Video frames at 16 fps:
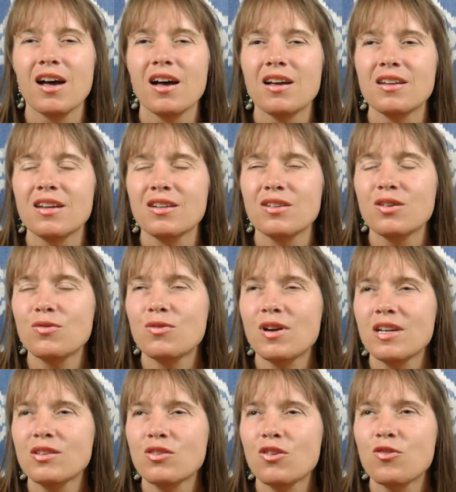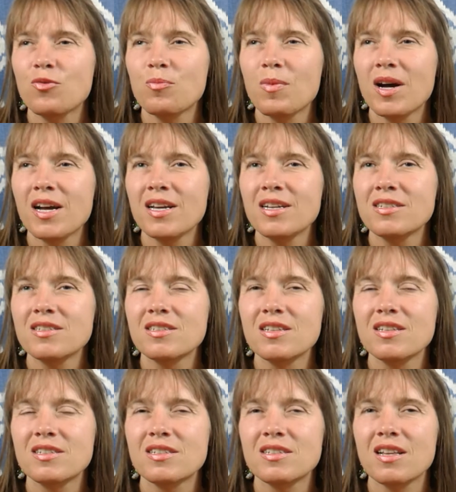Another friend of mine
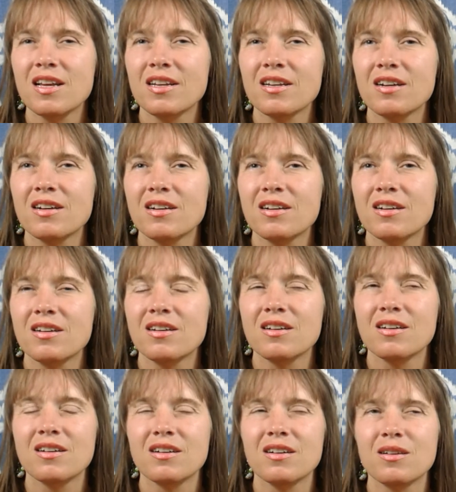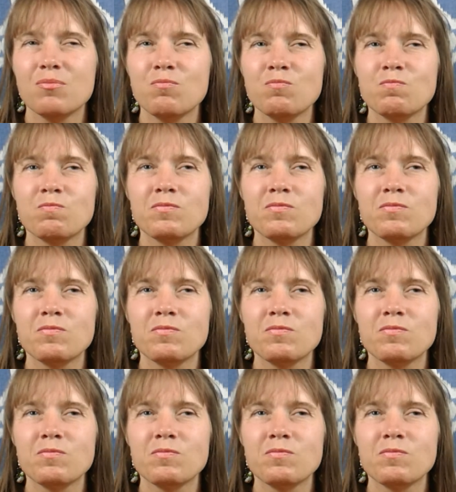sees like a